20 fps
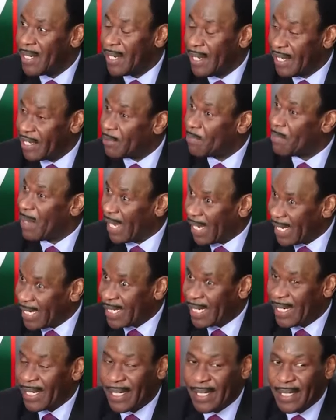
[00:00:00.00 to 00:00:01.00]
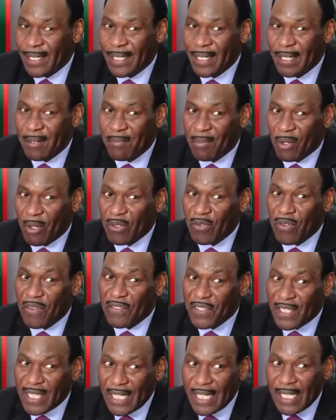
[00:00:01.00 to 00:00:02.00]
is merited, because
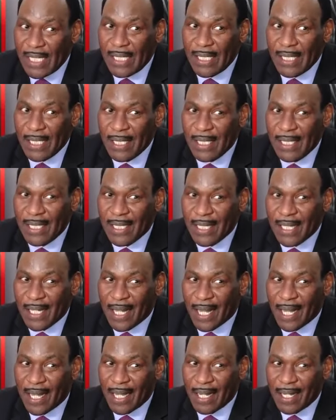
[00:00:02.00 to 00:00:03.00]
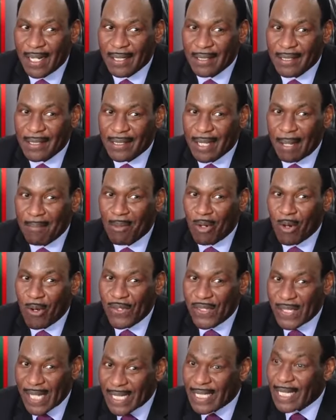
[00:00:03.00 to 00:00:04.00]
we've seen some
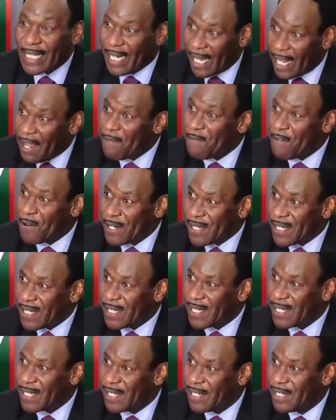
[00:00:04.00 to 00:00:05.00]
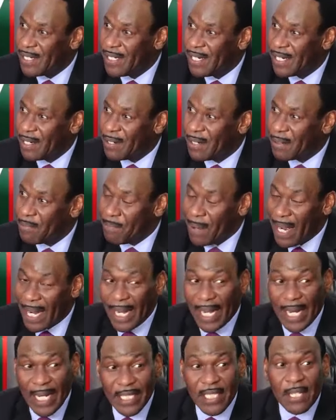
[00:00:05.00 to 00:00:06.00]
concerted efforts by
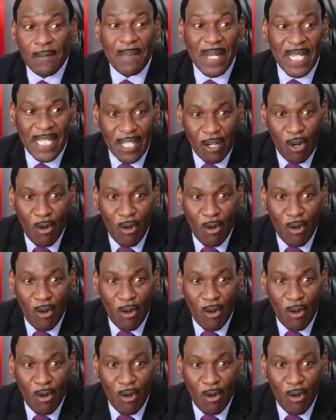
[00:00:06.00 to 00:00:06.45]
LGBT